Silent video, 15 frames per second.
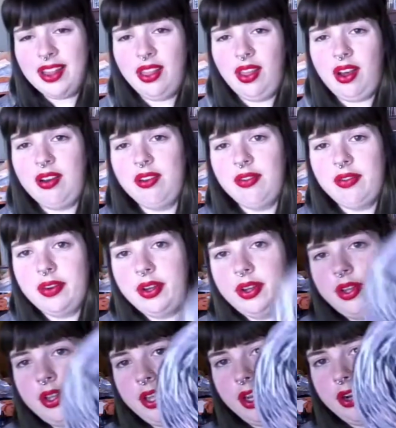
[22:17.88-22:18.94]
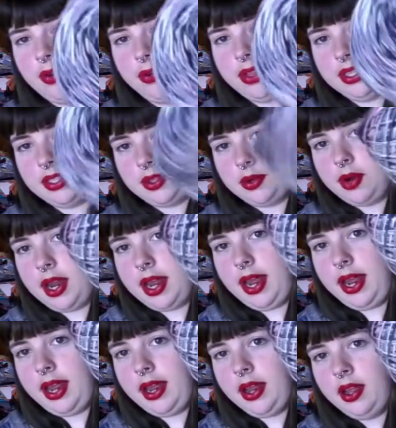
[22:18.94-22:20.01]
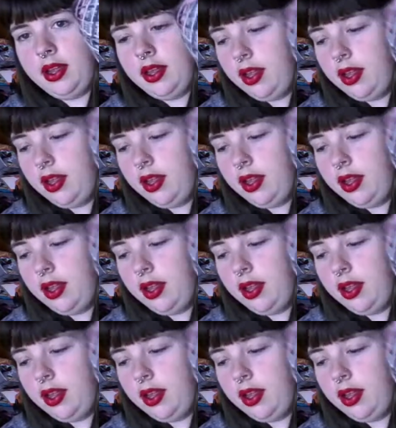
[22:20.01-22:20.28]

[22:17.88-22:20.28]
love, you know, this gray.